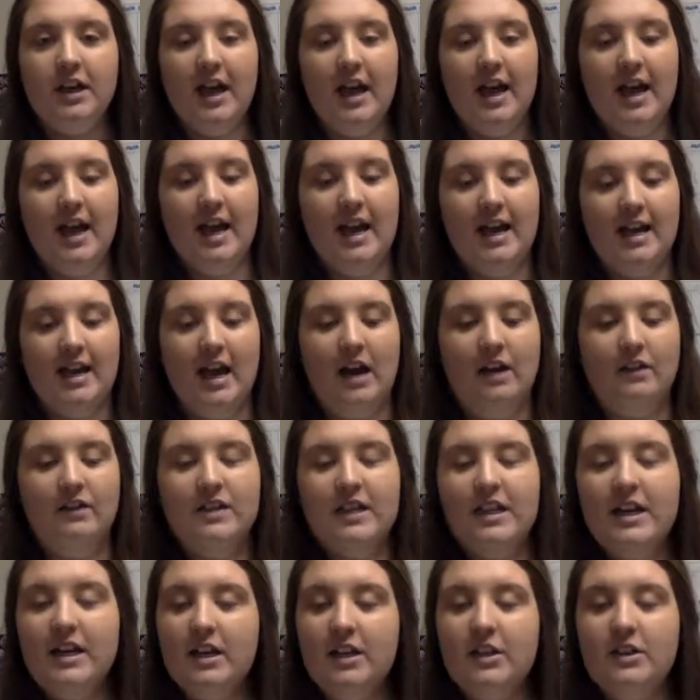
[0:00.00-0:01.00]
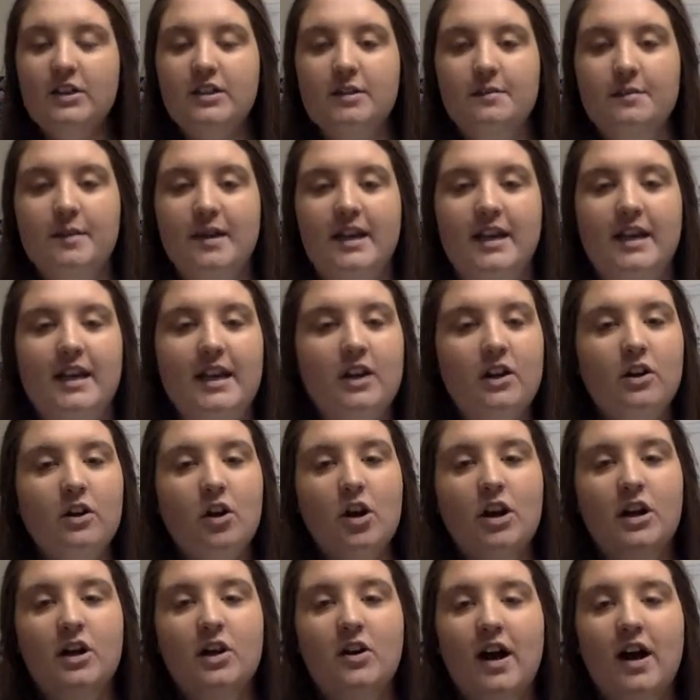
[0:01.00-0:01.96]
and I've seen it used in many kindergarten